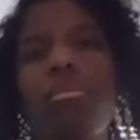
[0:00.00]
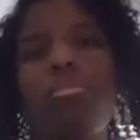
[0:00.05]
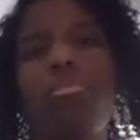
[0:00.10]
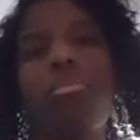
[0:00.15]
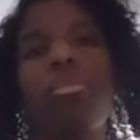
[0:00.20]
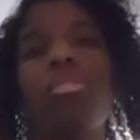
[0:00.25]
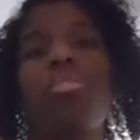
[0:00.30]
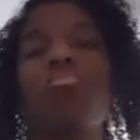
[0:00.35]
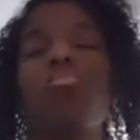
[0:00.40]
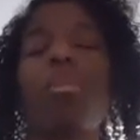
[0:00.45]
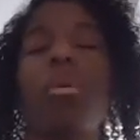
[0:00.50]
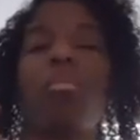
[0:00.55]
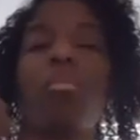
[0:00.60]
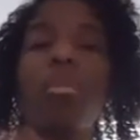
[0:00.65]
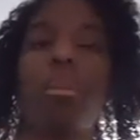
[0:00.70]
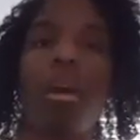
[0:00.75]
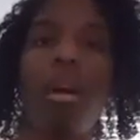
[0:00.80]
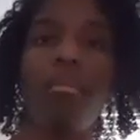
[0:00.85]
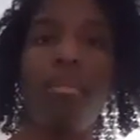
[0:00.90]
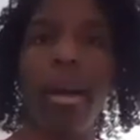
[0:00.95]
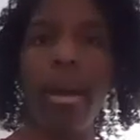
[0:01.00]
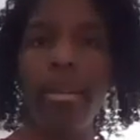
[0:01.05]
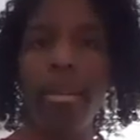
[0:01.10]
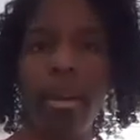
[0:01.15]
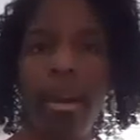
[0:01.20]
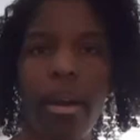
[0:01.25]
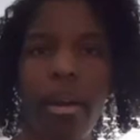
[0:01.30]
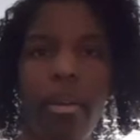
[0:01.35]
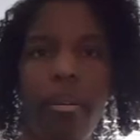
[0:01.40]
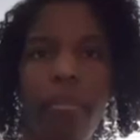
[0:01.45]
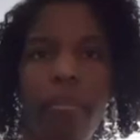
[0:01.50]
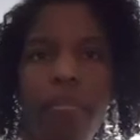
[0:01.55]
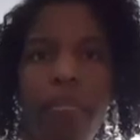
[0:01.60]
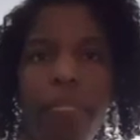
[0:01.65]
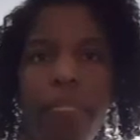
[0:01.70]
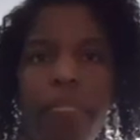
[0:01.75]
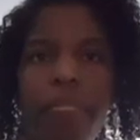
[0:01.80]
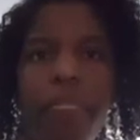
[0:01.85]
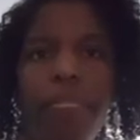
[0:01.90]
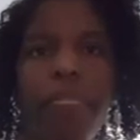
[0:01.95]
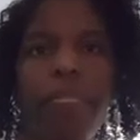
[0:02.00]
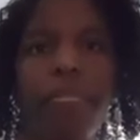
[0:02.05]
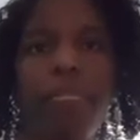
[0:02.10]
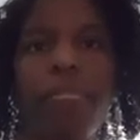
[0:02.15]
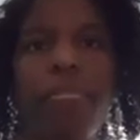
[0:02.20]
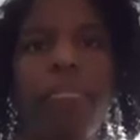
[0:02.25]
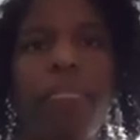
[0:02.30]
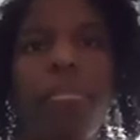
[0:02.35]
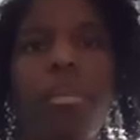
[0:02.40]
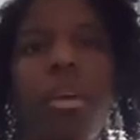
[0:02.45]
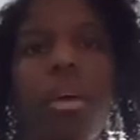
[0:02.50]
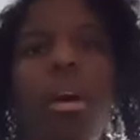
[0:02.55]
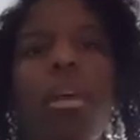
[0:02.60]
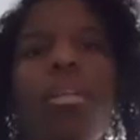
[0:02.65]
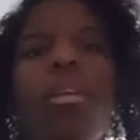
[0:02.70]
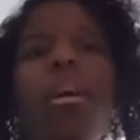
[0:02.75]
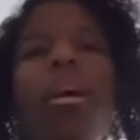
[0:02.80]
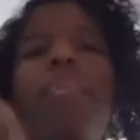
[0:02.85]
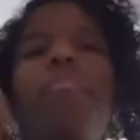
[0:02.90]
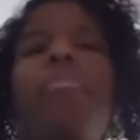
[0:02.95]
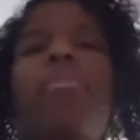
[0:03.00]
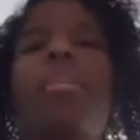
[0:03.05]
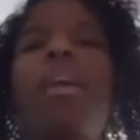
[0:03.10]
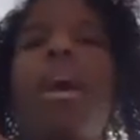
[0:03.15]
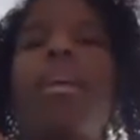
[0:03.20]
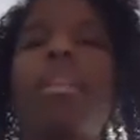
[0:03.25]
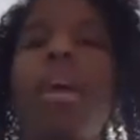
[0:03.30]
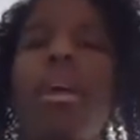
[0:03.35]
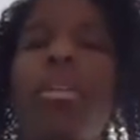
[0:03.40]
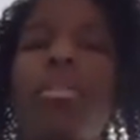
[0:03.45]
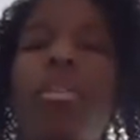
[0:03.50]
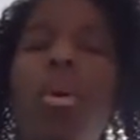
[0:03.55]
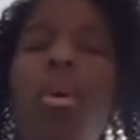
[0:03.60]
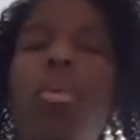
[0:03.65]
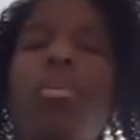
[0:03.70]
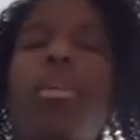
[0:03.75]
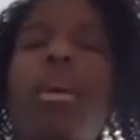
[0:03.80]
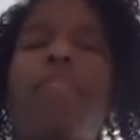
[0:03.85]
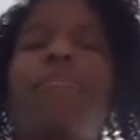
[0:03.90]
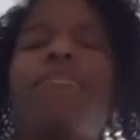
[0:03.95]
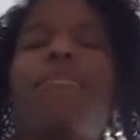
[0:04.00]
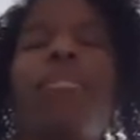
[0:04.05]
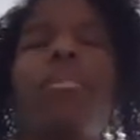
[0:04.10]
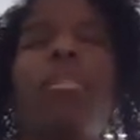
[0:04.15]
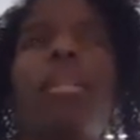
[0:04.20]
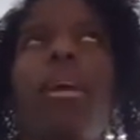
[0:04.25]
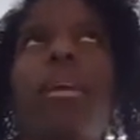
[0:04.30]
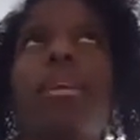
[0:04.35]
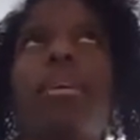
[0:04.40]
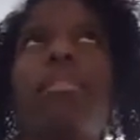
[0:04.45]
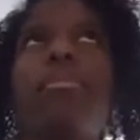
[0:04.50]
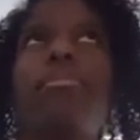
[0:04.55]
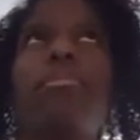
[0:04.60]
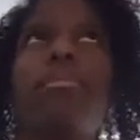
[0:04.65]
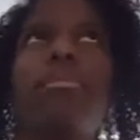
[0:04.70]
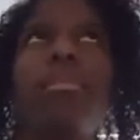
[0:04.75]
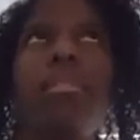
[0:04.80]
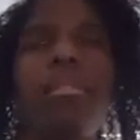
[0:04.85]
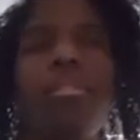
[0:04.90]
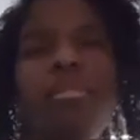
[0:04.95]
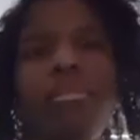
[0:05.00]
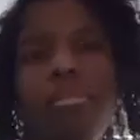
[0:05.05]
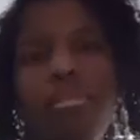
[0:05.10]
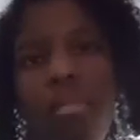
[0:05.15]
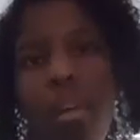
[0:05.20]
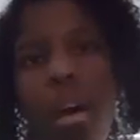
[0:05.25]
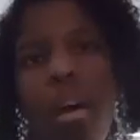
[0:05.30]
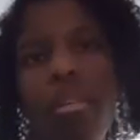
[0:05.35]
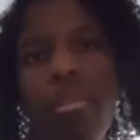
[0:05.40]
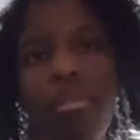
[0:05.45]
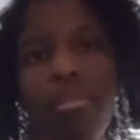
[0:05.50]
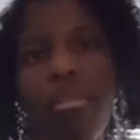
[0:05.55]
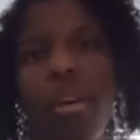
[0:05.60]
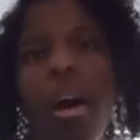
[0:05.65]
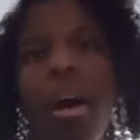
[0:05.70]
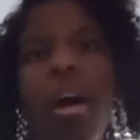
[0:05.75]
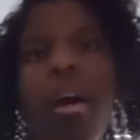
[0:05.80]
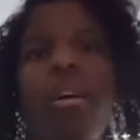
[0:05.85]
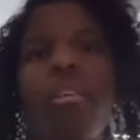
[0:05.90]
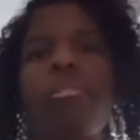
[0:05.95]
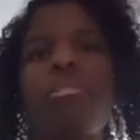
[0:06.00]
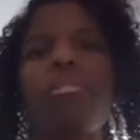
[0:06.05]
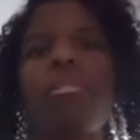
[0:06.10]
which is where we are right now. And I and I know and I feel like it's this dark side,